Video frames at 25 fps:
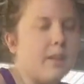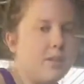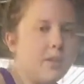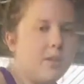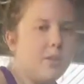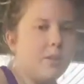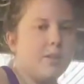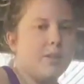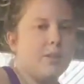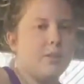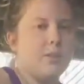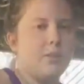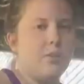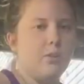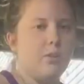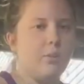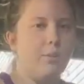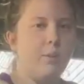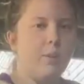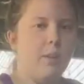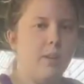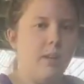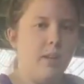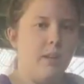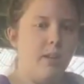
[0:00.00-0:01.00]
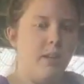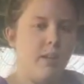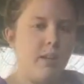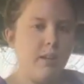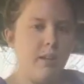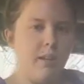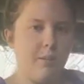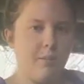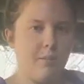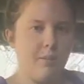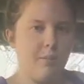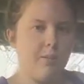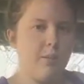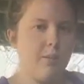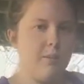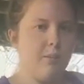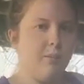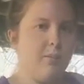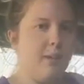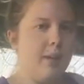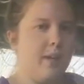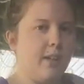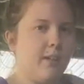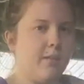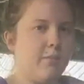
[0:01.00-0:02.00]
So as the hoop comes around the
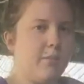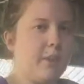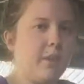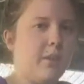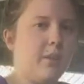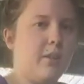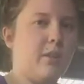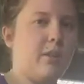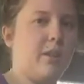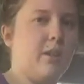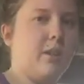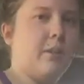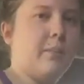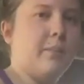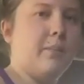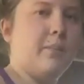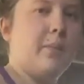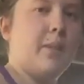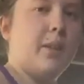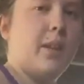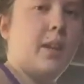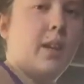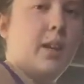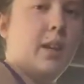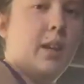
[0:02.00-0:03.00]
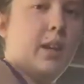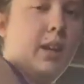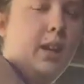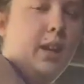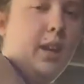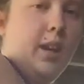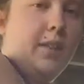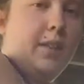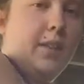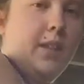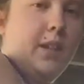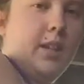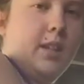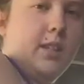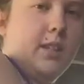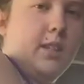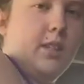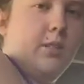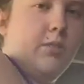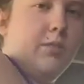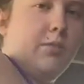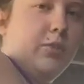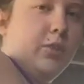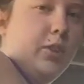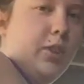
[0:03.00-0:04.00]
back of my arm and then hits
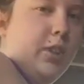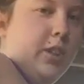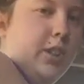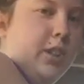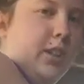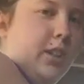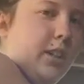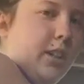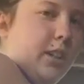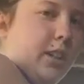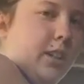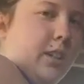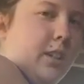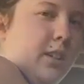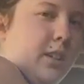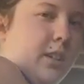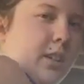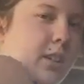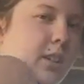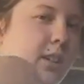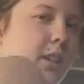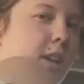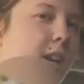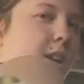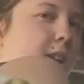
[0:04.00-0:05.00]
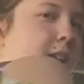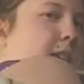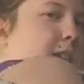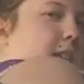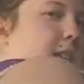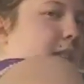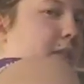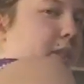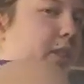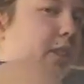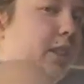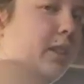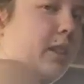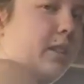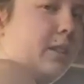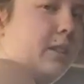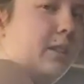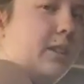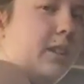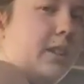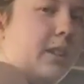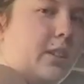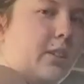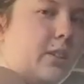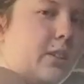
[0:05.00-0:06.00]
the front here, I give it like a
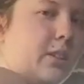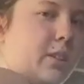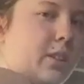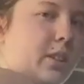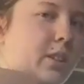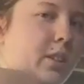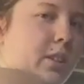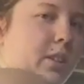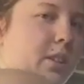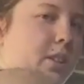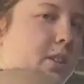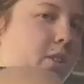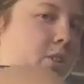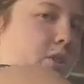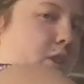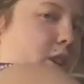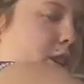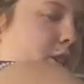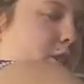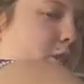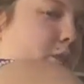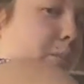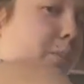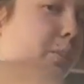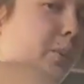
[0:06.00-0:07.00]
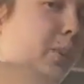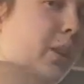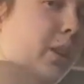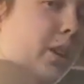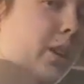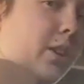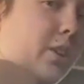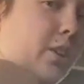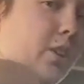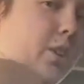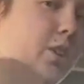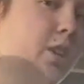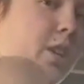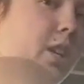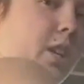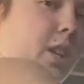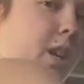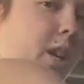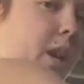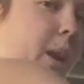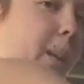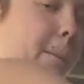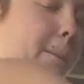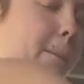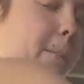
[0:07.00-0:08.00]
little gentle push.
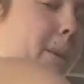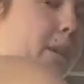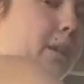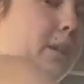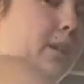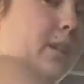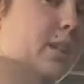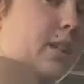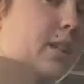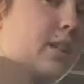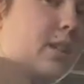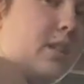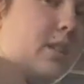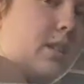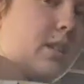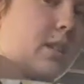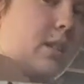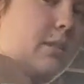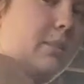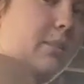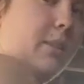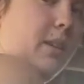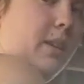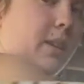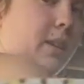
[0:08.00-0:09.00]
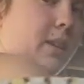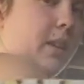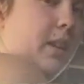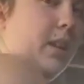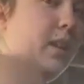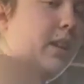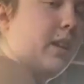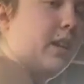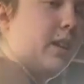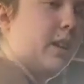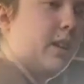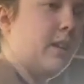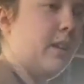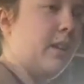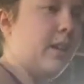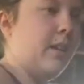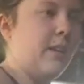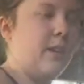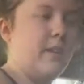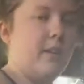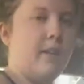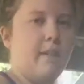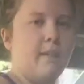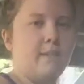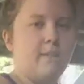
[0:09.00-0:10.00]
But it needs to be like
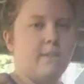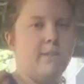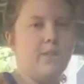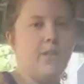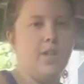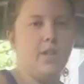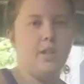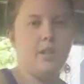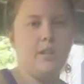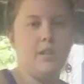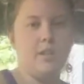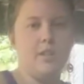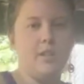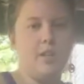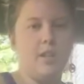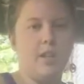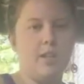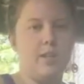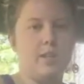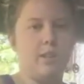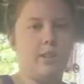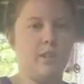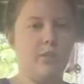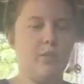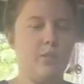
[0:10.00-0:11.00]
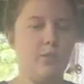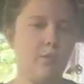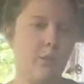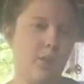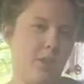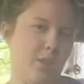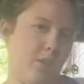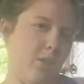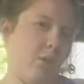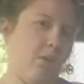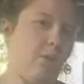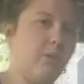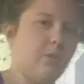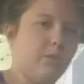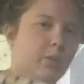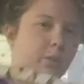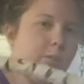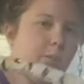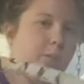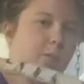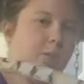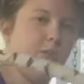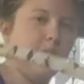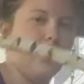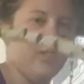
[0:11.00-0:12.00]
very slight. Like if you like over
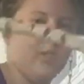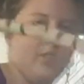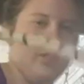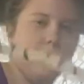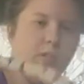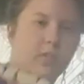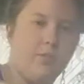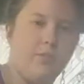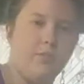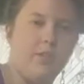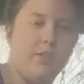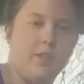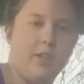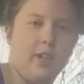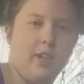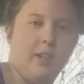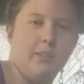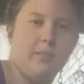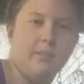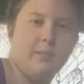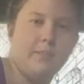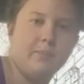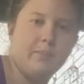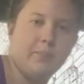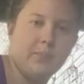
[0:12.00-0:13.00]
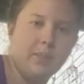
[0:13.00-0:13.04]
push it, it's going to fall down.